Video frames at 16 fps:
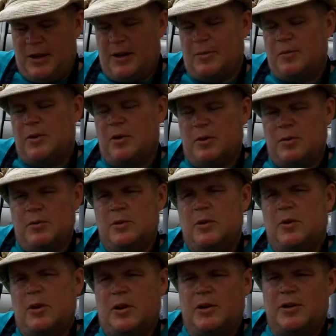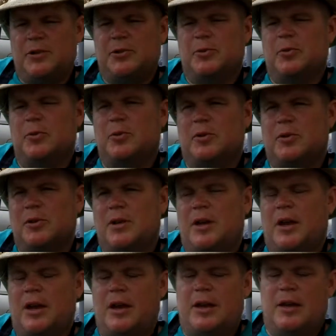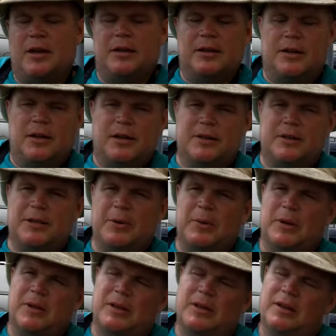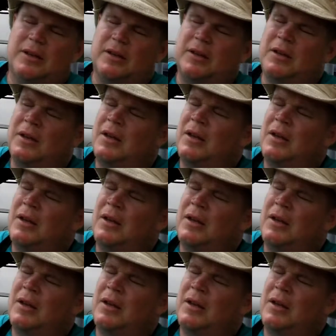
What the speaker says: Yep, no garnish rule, and typically the